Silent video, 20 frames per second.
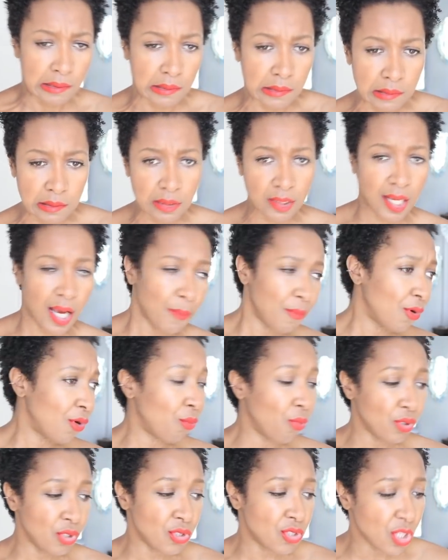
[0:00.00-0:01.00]
oh, come
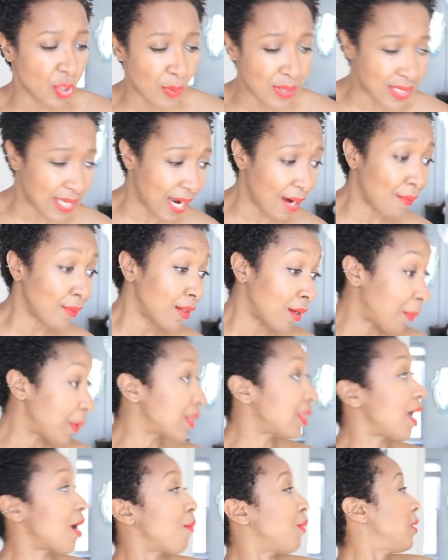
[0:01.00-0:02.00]
on, what you doing, Karen? I'll be
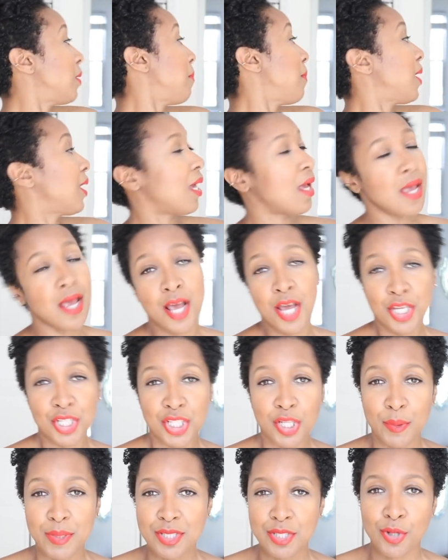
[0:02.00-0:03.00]
there in a minute. You
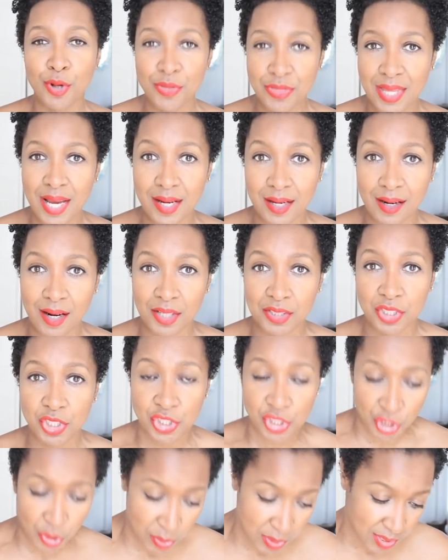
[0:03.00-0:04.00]
know, it's not that kind of
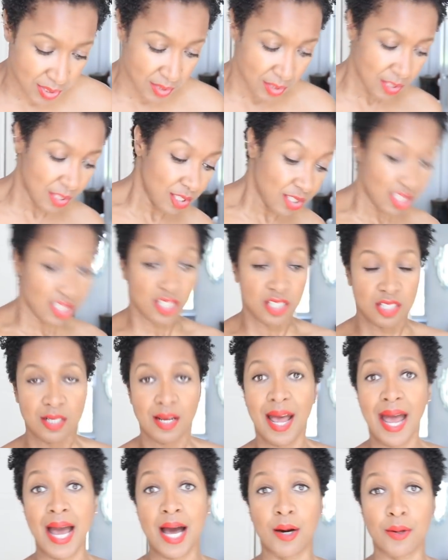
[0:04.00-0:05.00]
shoe, just uh, uh,
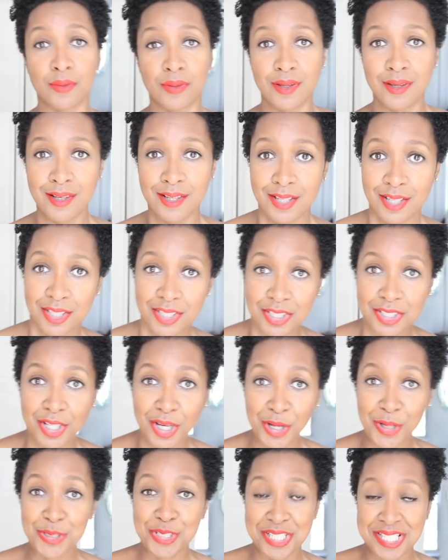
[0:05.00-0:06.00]
out you
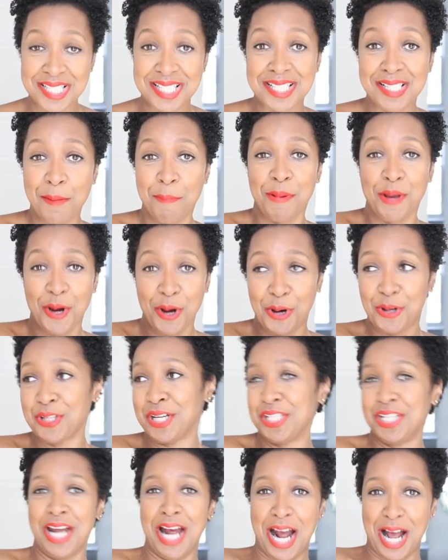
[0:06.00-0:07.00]
know, just slip it on
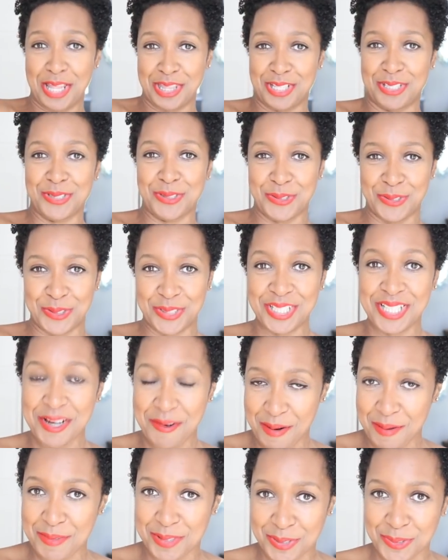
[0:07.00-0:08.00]
and you're at the door. You know what I'm